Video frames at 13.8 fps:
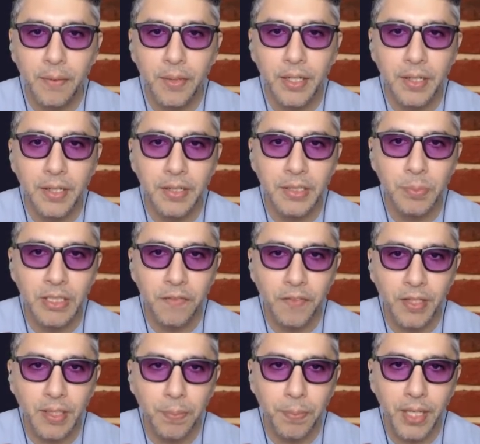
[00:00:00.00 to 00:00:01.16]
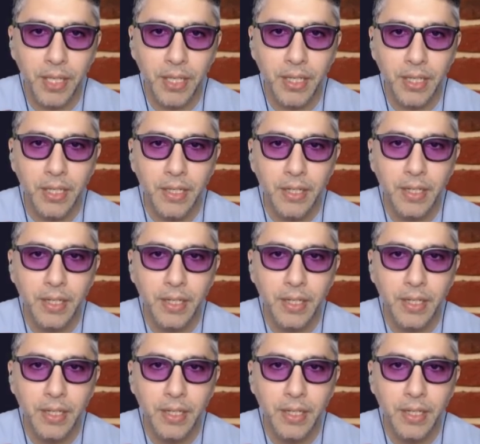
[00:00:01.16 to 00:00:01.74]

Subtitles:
we're going to specifically pick